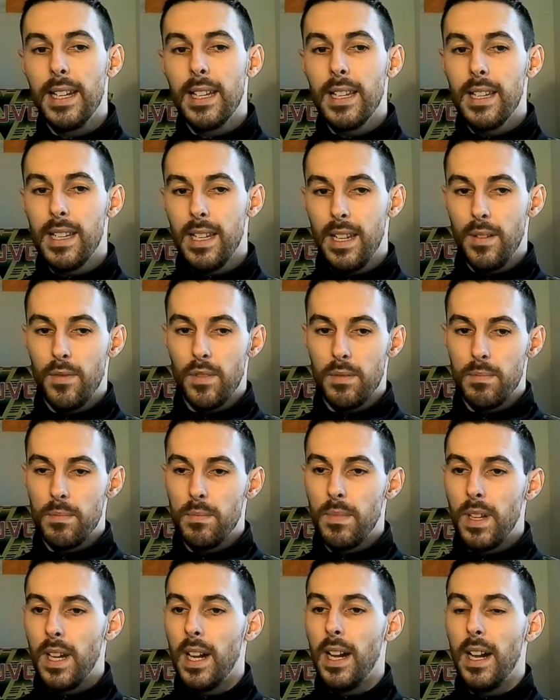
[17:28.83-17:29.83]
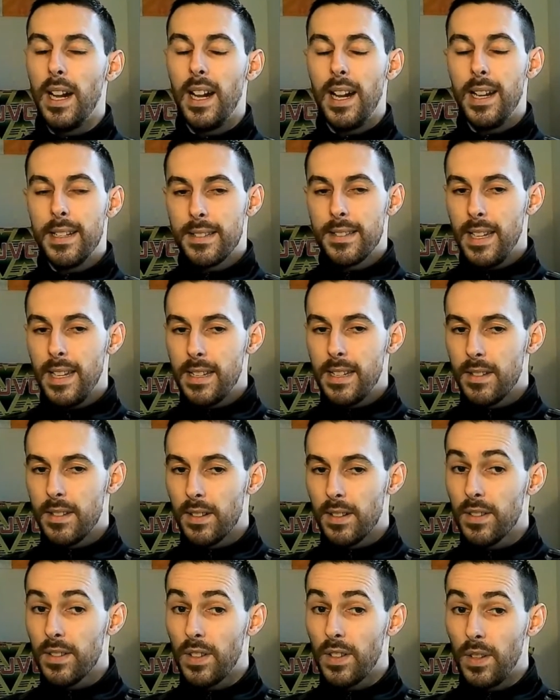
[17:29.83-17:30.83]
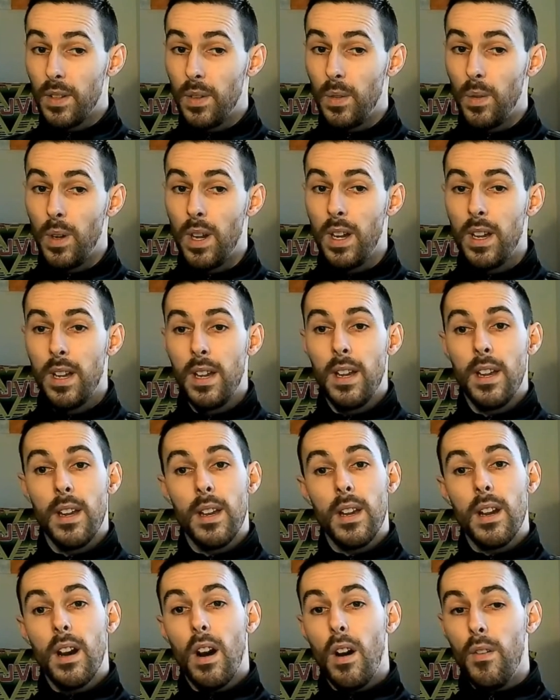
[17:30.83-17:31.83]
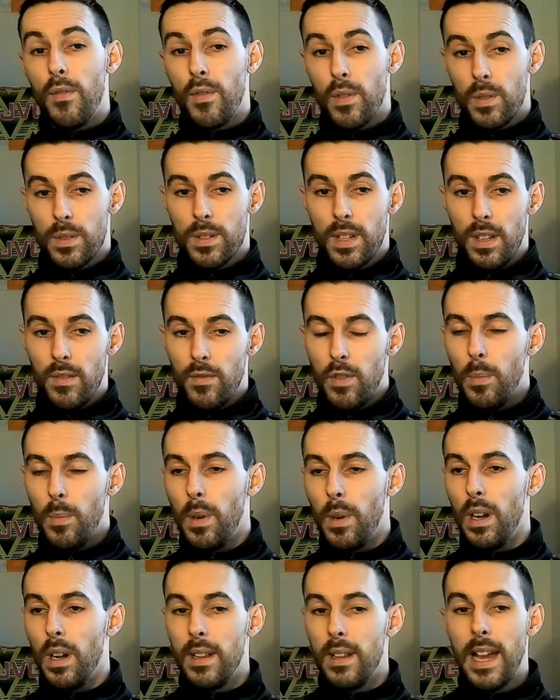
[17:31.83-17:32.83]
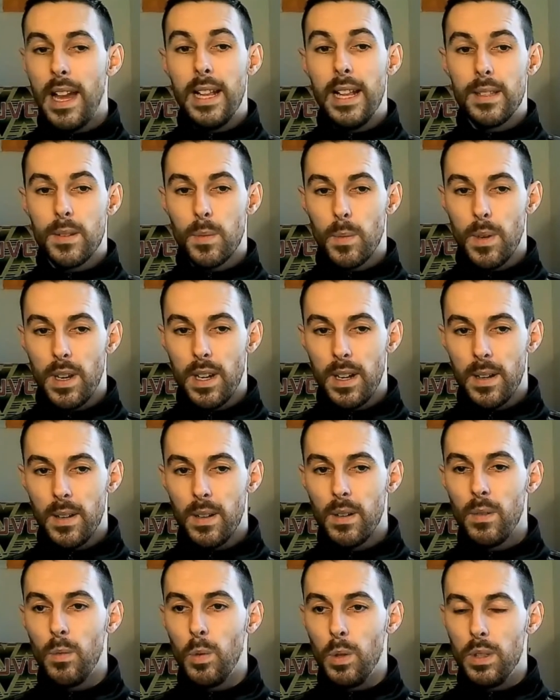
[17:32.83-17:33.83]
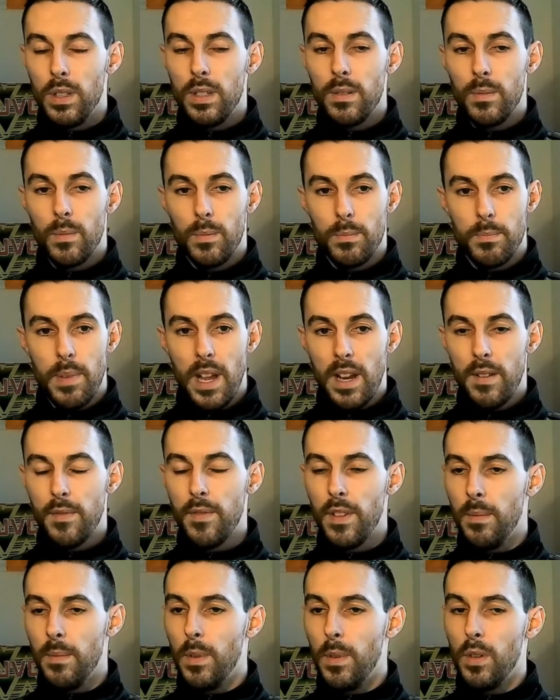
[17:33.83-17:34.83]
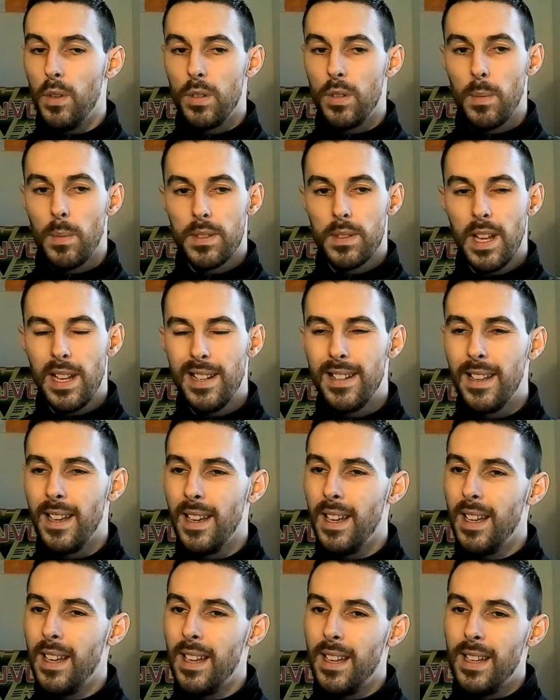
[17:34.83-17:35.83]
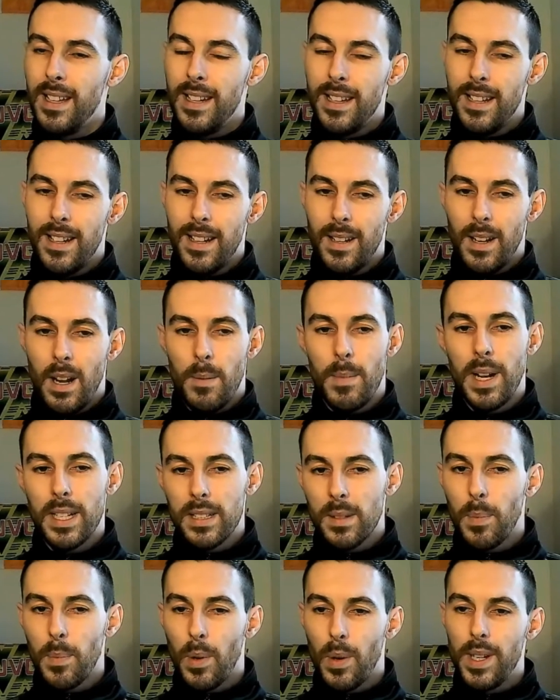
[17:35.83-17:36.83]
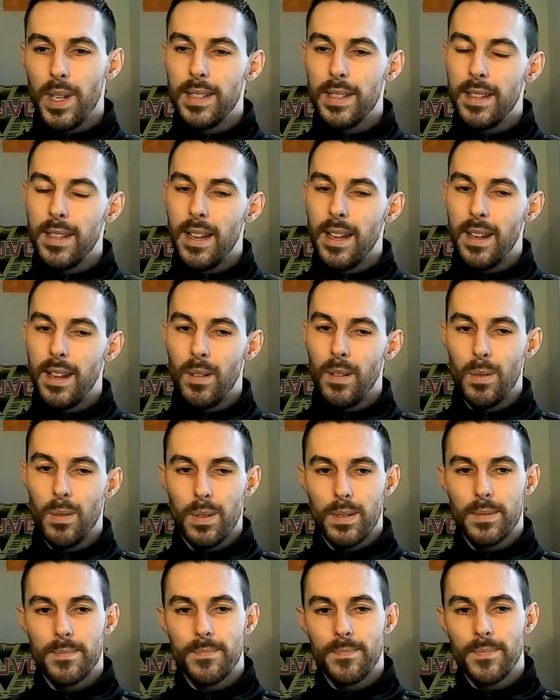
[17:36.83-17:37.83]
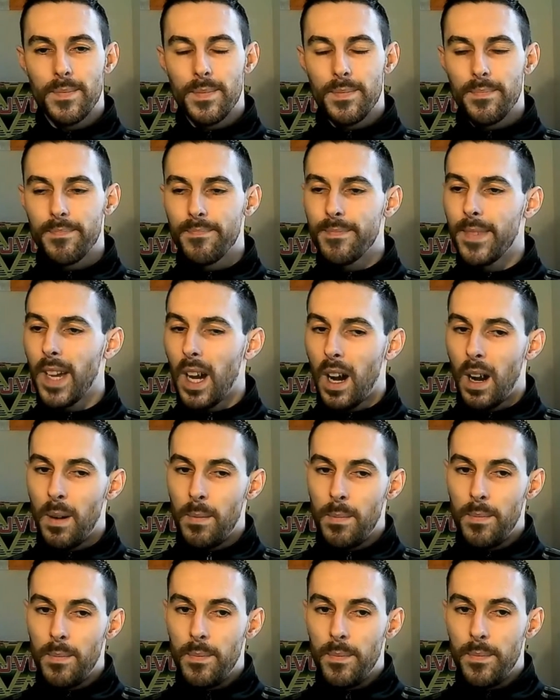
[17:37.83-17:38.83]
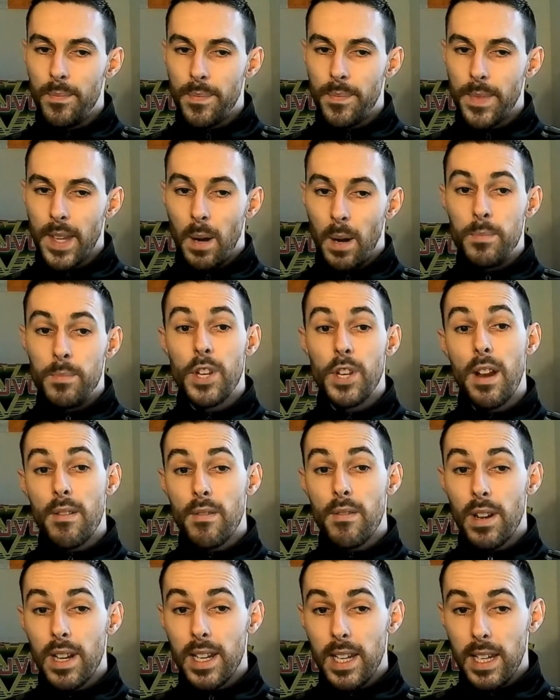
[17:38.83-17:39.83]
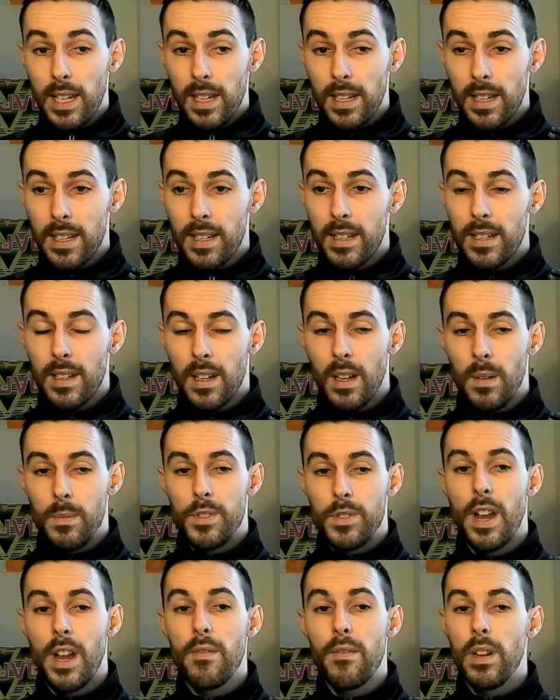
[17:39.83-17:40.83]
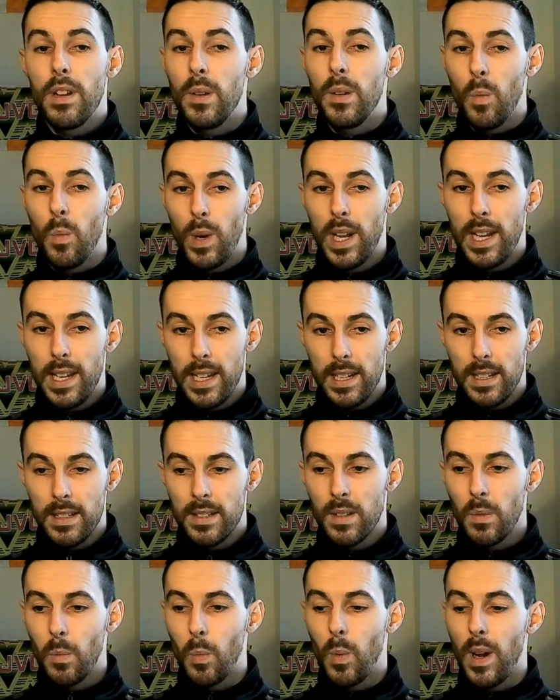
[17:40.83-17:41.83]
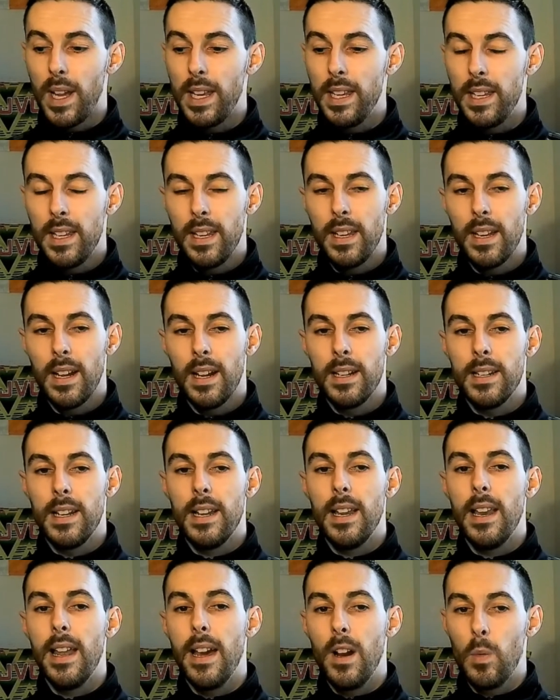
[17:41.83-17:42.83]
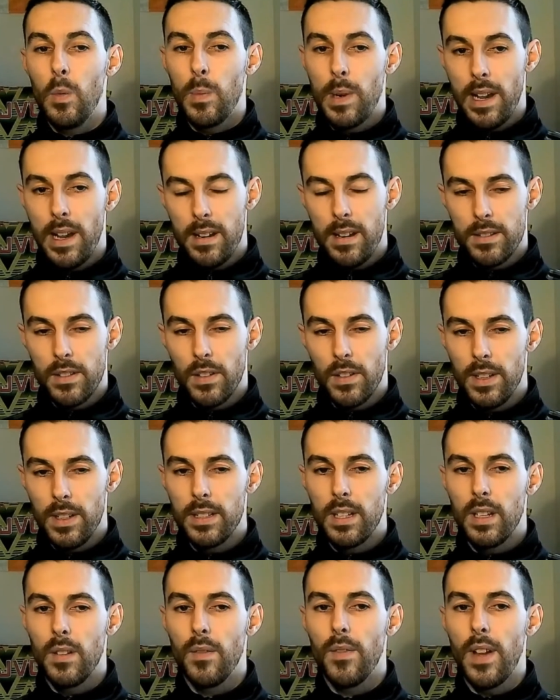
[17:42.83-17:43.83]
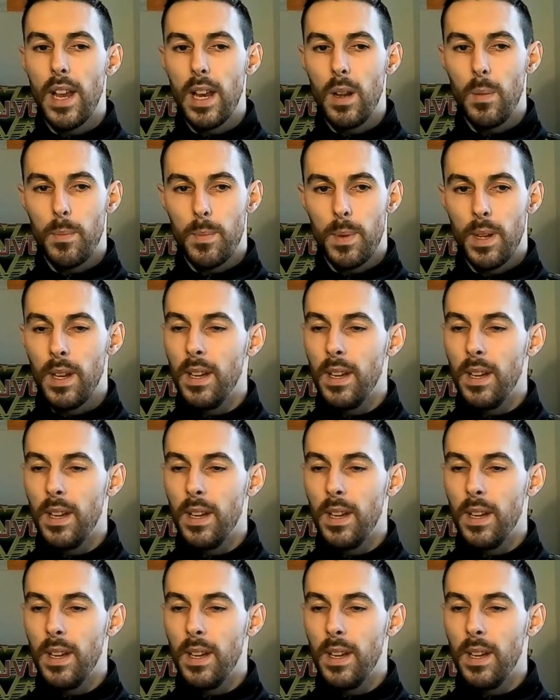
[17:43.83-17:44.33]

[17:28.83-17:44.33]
given a season or two of first-team football elsewhere, would benefit him 100%. I'm at the point now. I'm generally willing to wait and allow players time to develop.